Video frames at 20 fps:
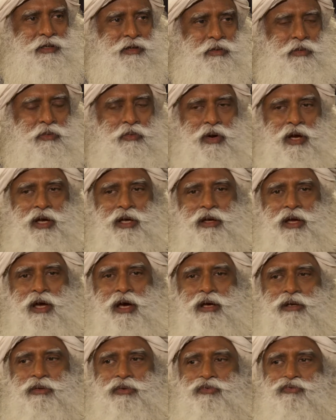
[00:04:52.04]
Why
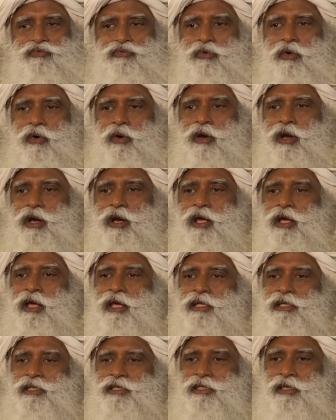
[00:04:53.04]
are you for or
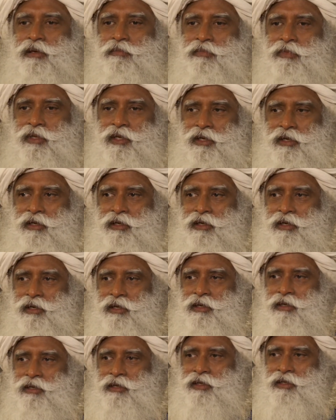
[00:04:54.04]
against something?
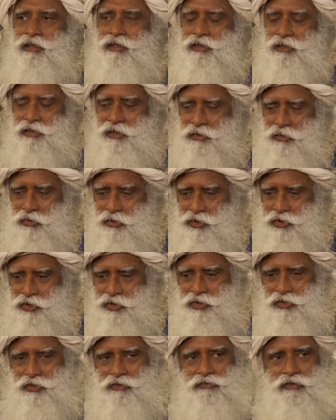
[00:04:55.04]
It is a
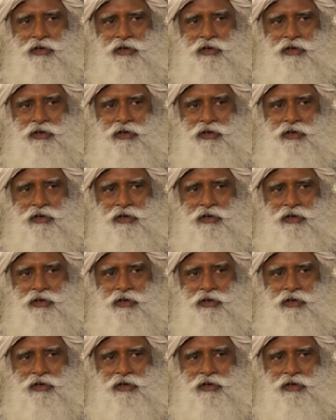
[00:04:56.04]
question of